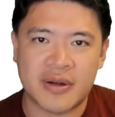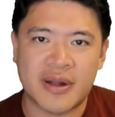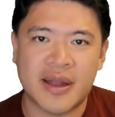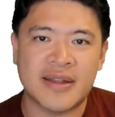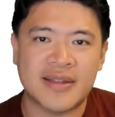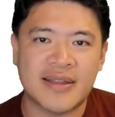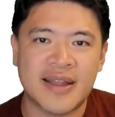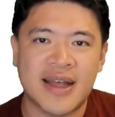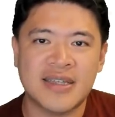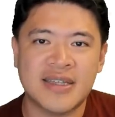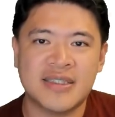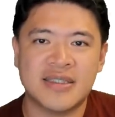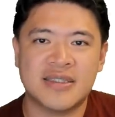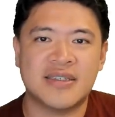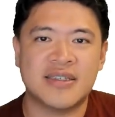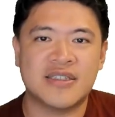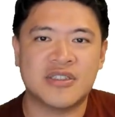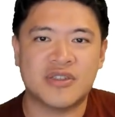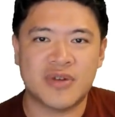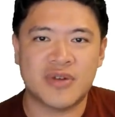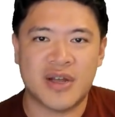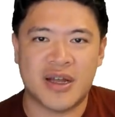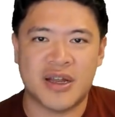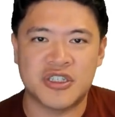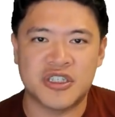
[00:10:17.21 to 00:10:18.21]
And that's the
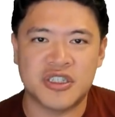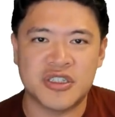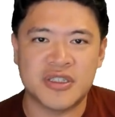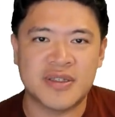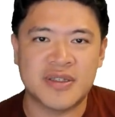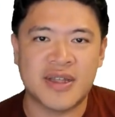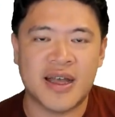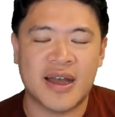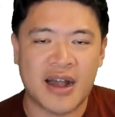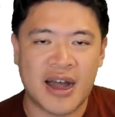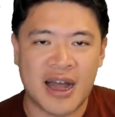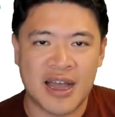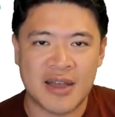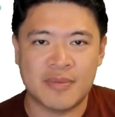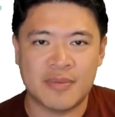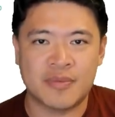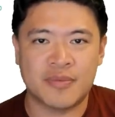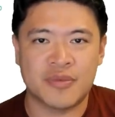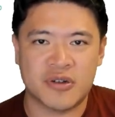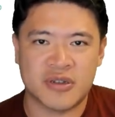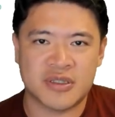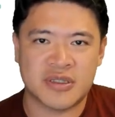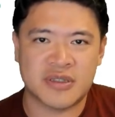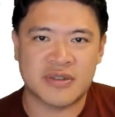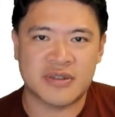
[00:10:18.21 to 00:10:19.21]
strategy that I'm
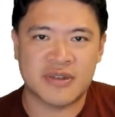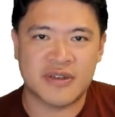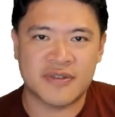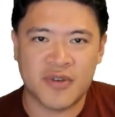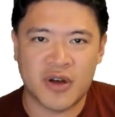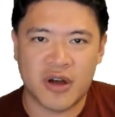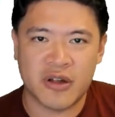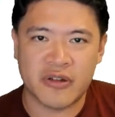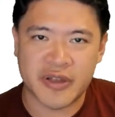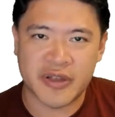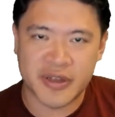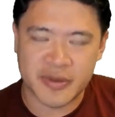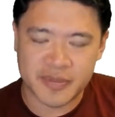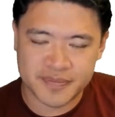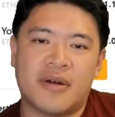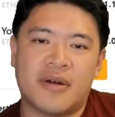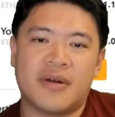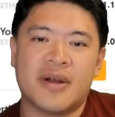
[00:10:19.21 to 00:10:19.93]
personally following.